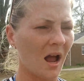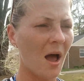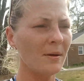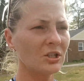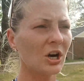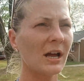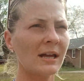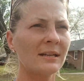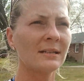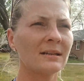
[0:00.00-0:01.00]
I've been
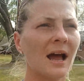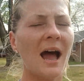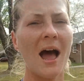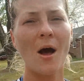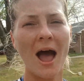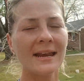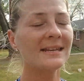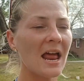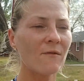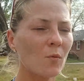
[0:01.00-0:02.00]
trying, I
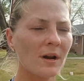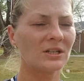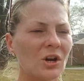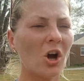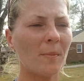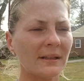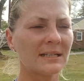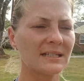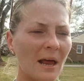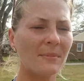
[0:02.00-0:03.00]
never want to talk about this,
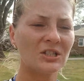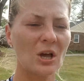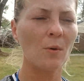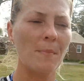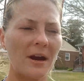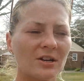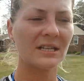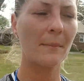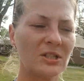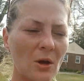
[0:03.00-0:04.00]
because I've been so embarrassed
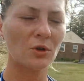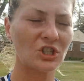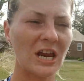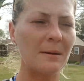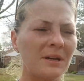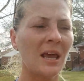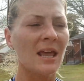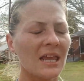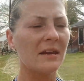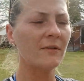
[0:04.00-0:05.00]
and I've been so ashamed,
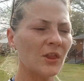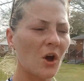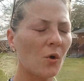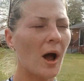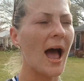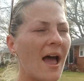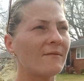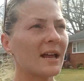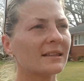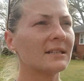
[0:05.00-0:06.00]
even though I have
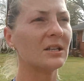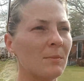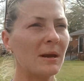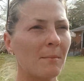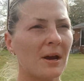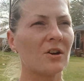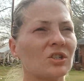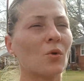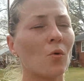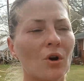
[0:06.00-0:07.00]
nothing to be
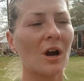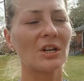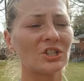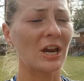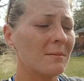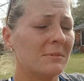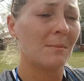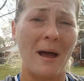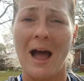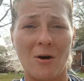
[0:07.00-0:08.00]
embarrassed or ashamed
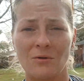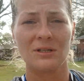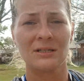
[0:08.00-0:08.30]
about.